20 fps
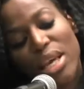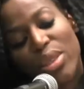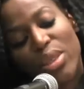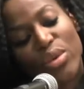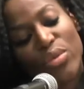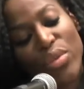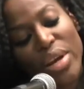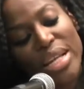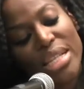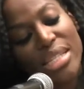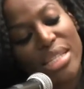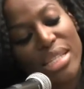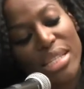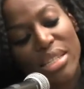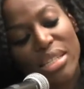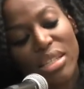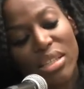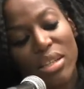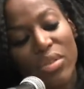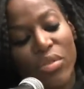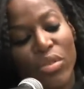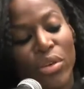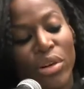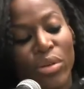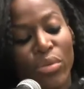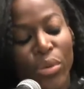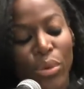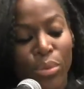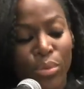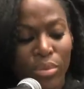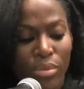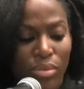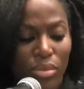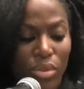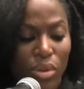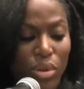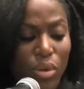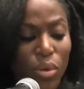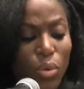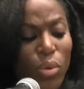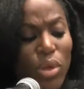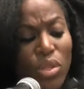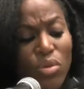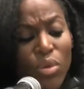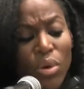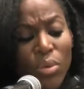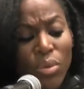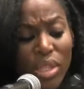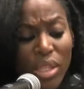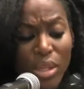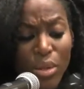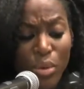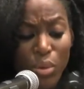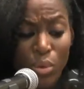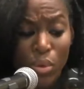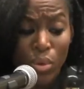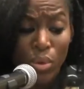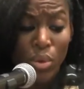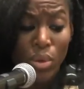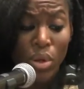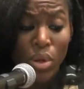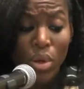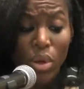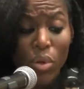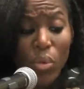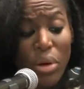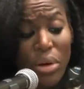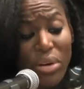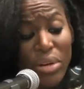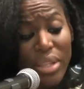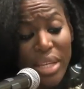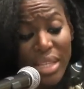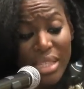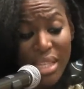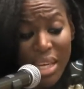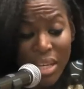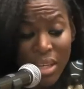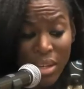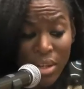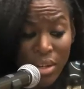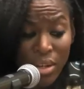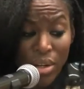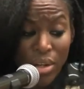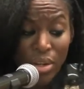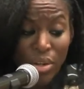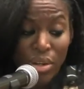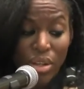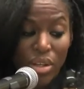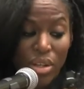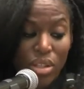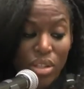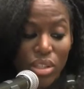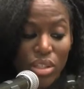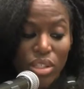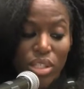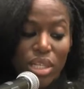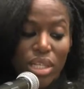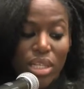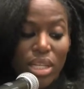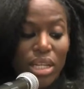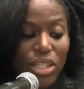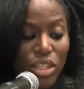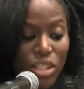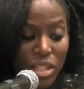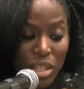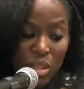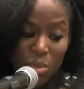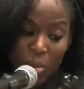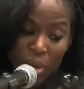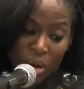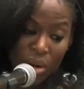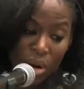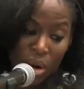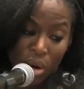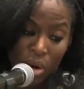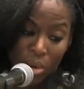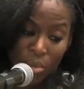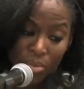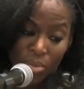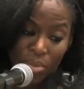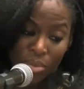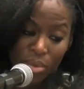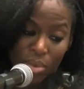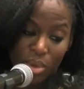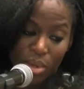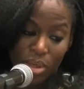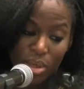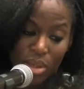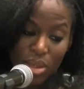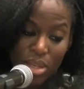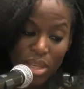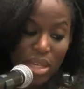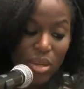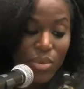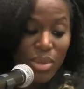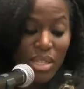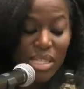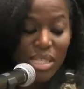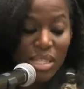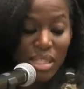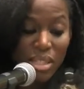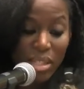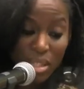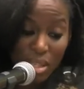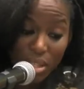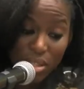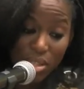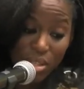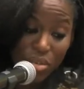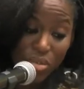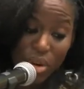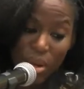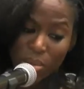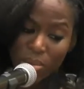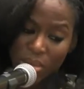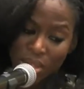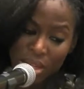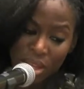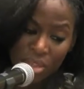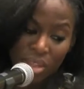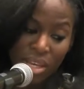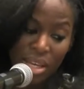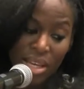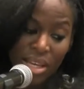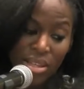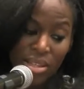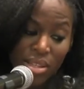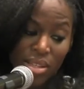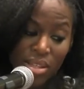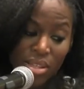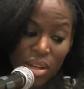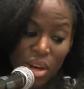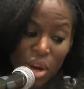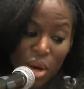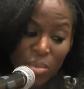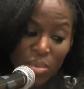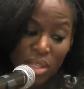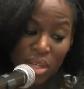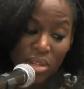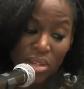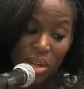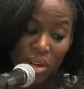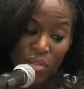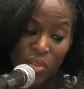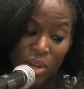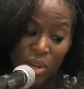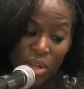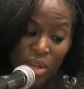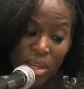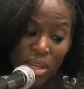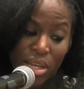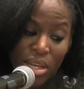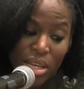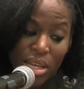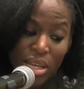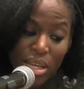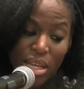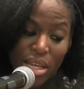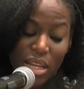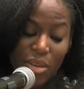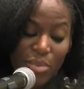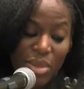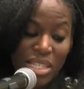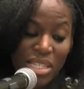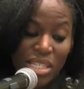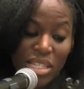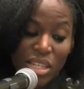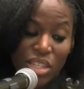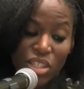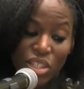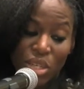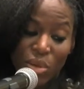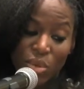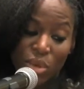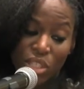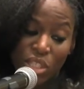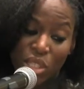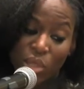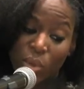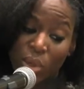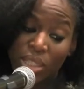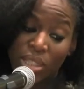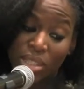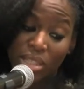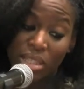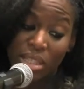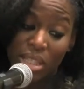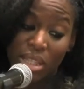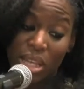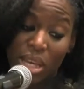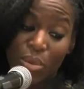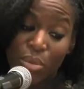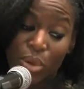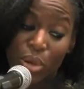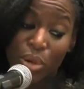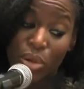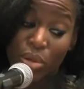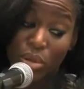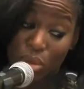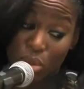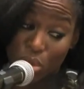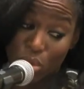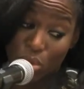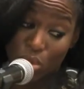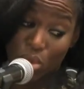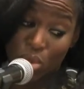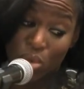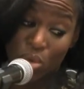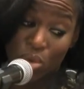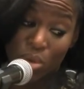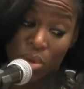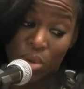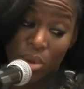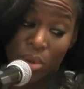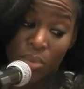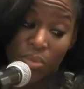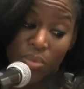In the rancid delivery room, what's wrong with Iruhu? Where are they taking her? She clutched his bare arm. He was still in his scrubs, nothing else, arms uncovered. He'd been stitching when she went into labor, too soon.